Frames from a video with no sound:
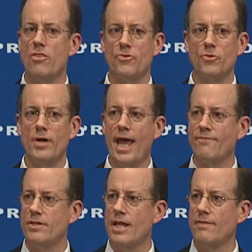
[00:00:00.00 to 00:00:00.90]
through an
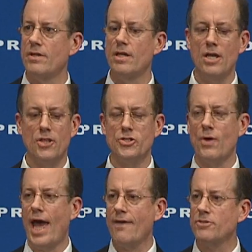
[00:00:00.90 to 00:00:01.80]
affidavit that you
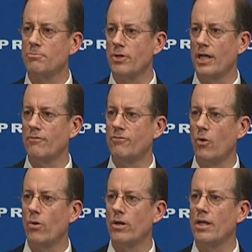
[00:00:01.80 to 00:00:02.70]
have to bring
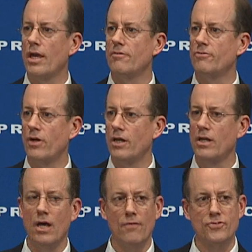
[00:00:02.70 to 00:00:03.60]
forward in front
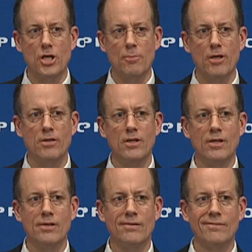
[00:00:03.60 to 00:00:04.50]
of someone
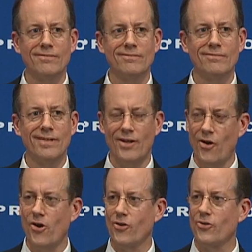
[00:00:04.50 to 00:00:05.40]
in an
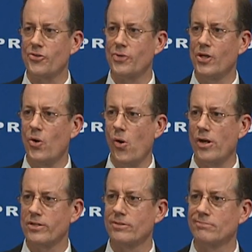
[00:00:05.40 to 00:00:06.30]
Article 3
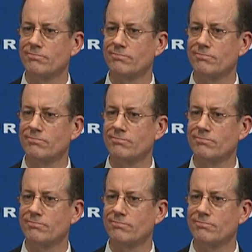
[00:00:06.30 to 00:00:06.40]
court.